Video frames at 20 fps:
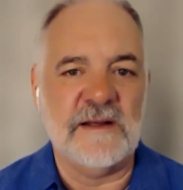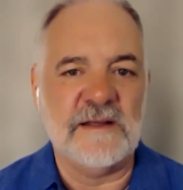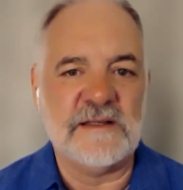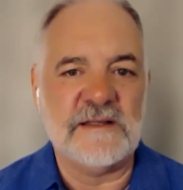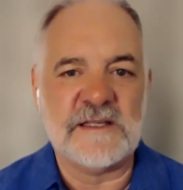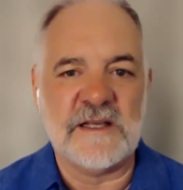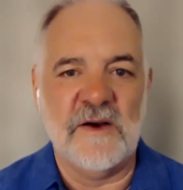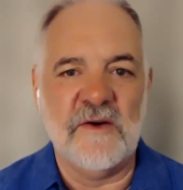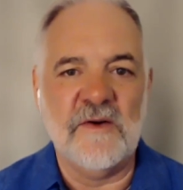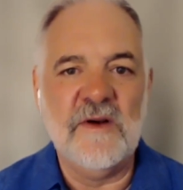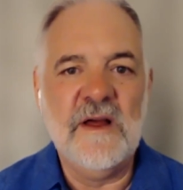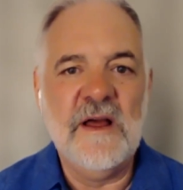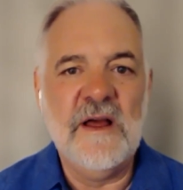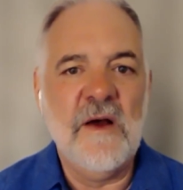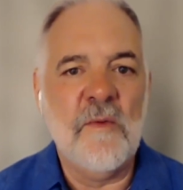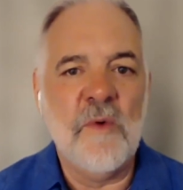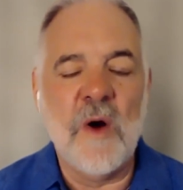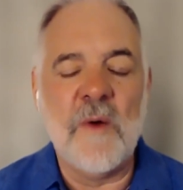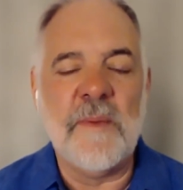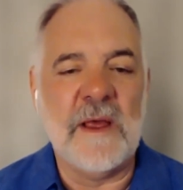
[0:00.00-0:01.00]
And so
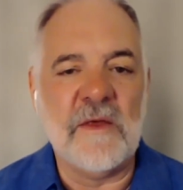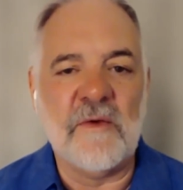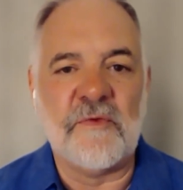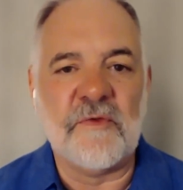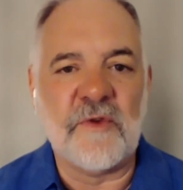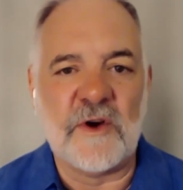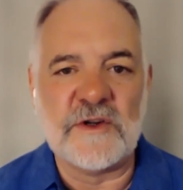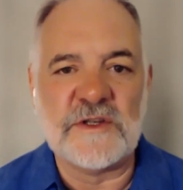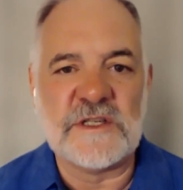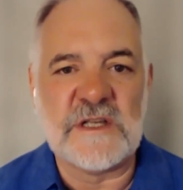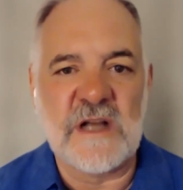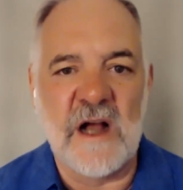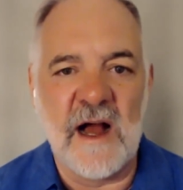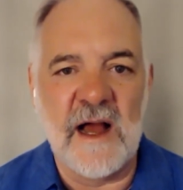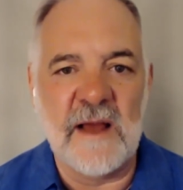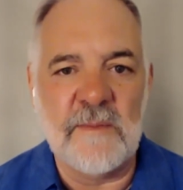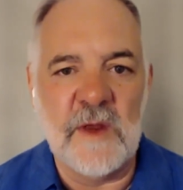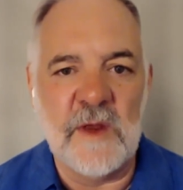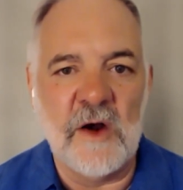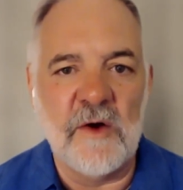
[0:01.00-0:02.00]
won't be the first
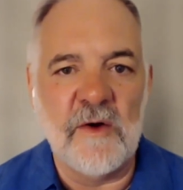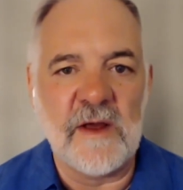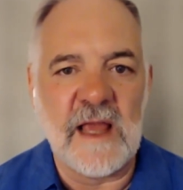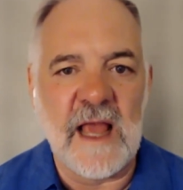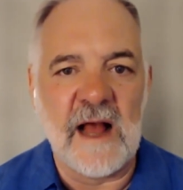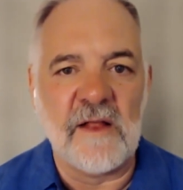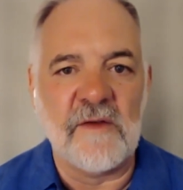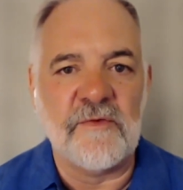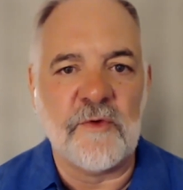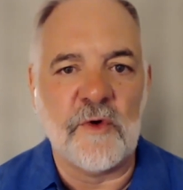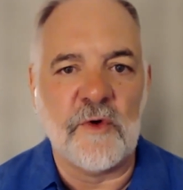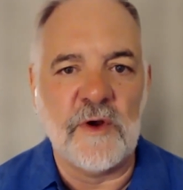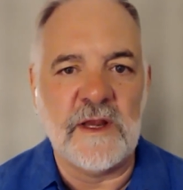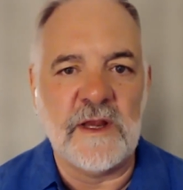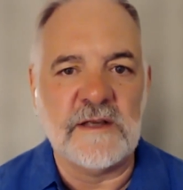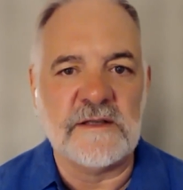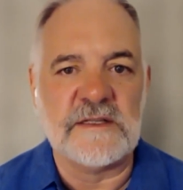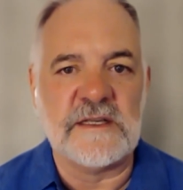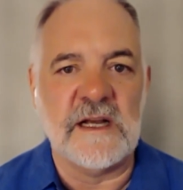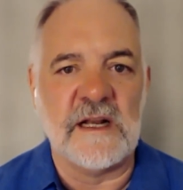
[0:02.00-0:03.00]
time, and
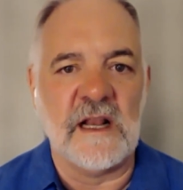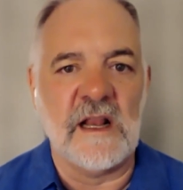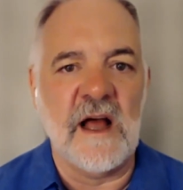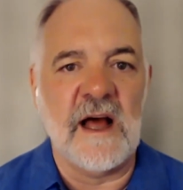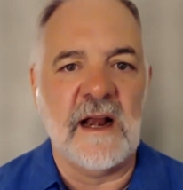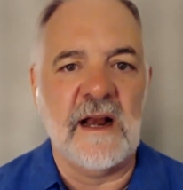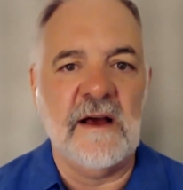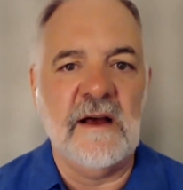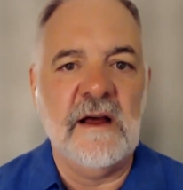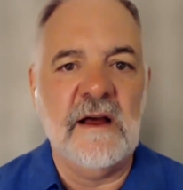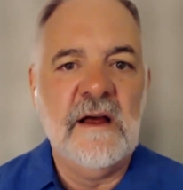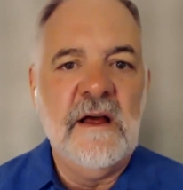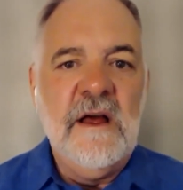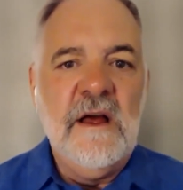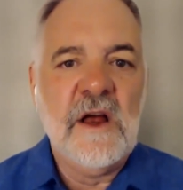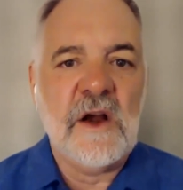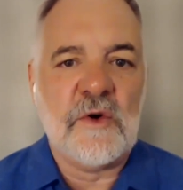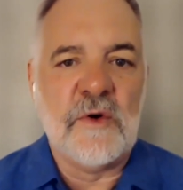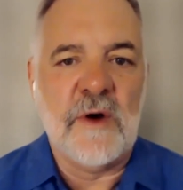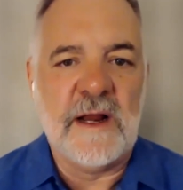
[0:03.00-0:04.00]
California has done a lot of
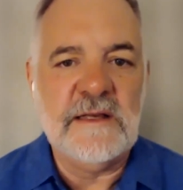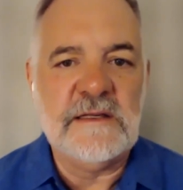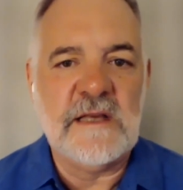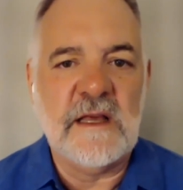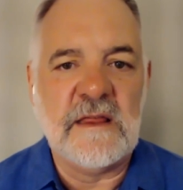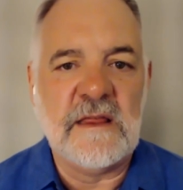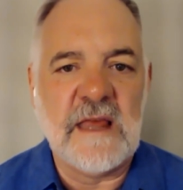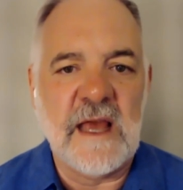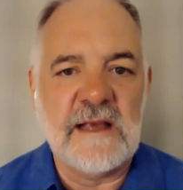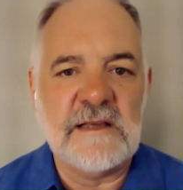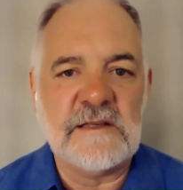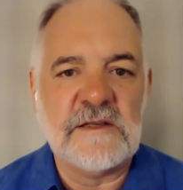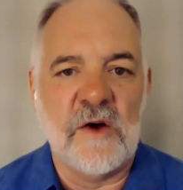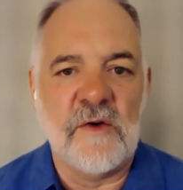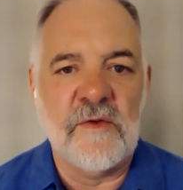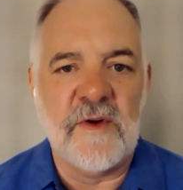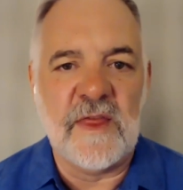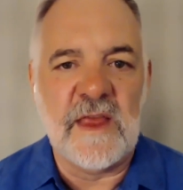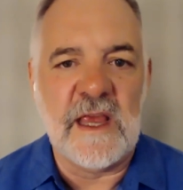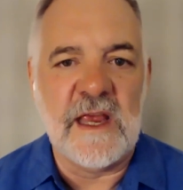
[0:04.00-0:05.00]
crazy things
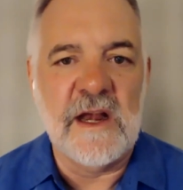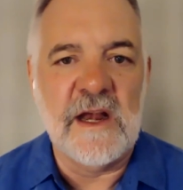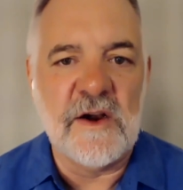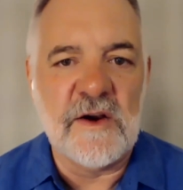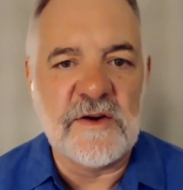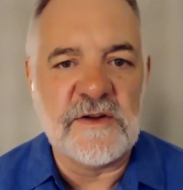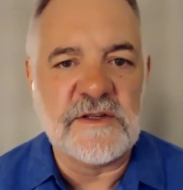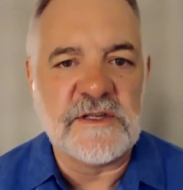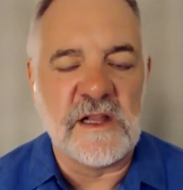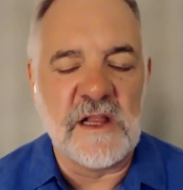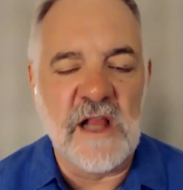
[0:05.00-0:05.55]
over the years.